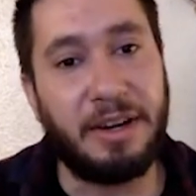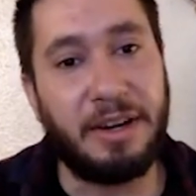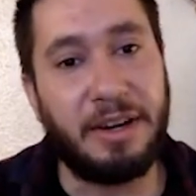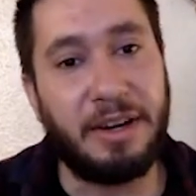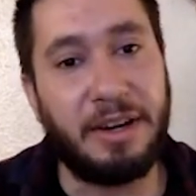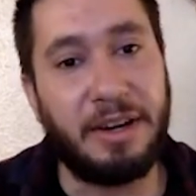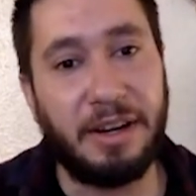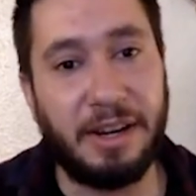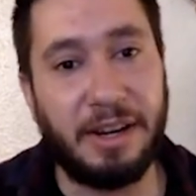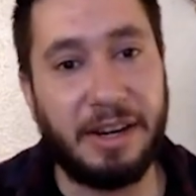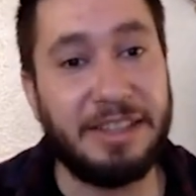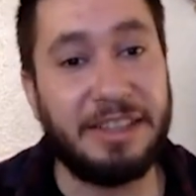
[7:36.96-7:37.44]

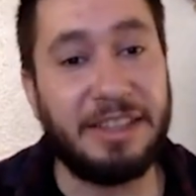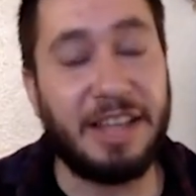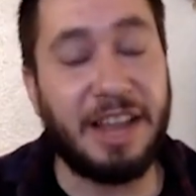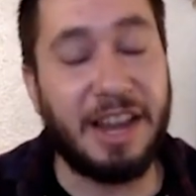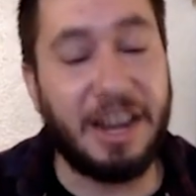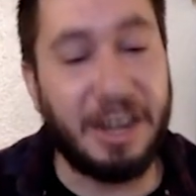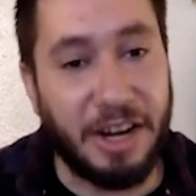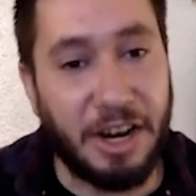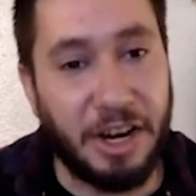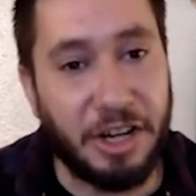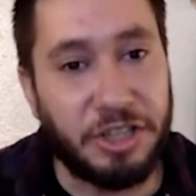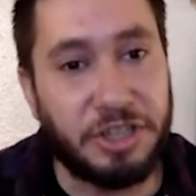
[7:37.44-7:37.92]

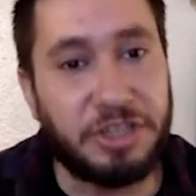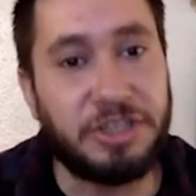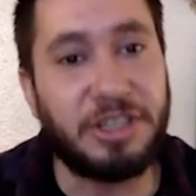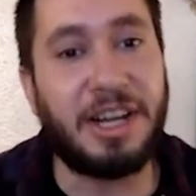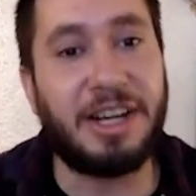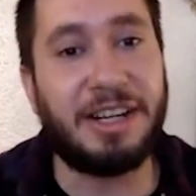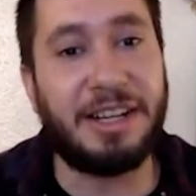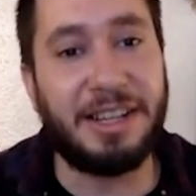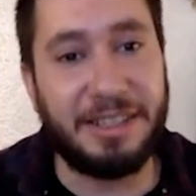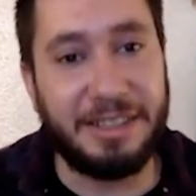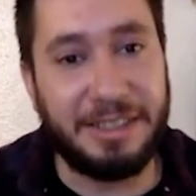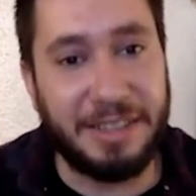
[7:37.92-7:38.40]

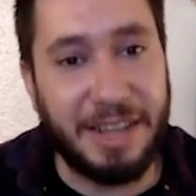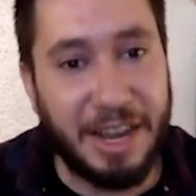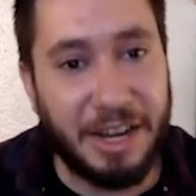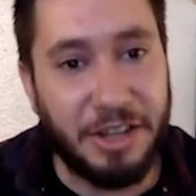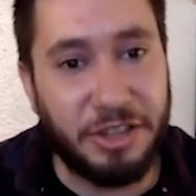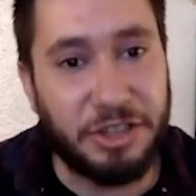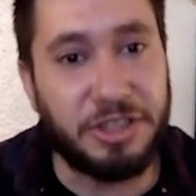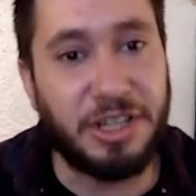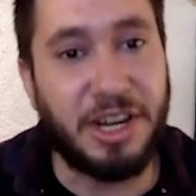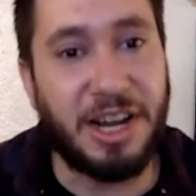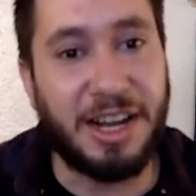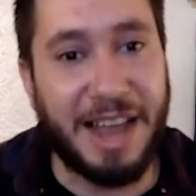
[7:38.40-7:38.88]
international and
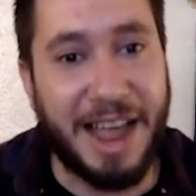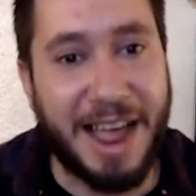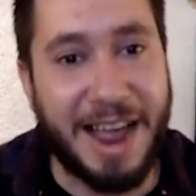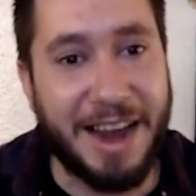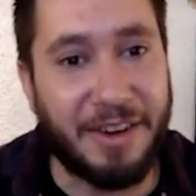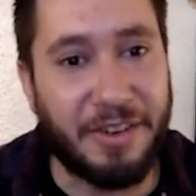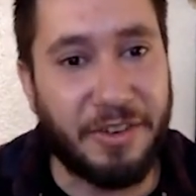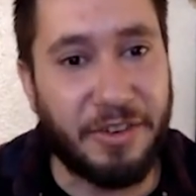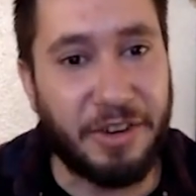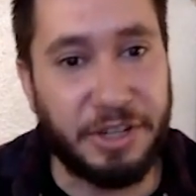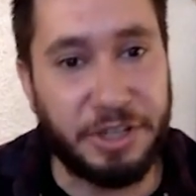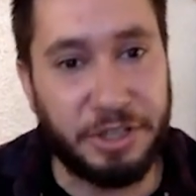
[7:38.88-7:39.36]
national
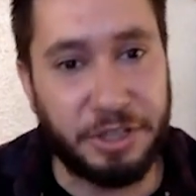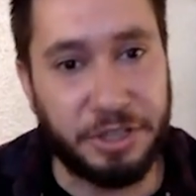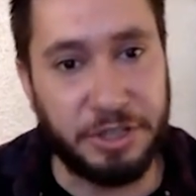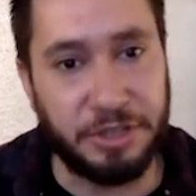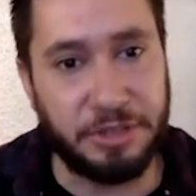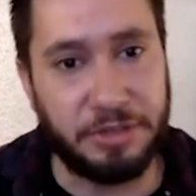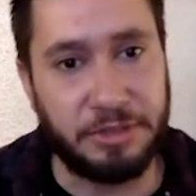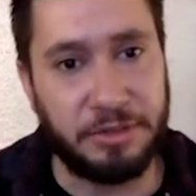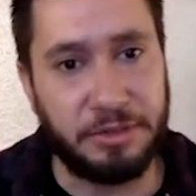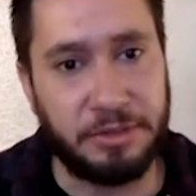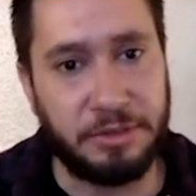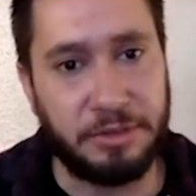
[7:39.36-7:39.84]
aggression?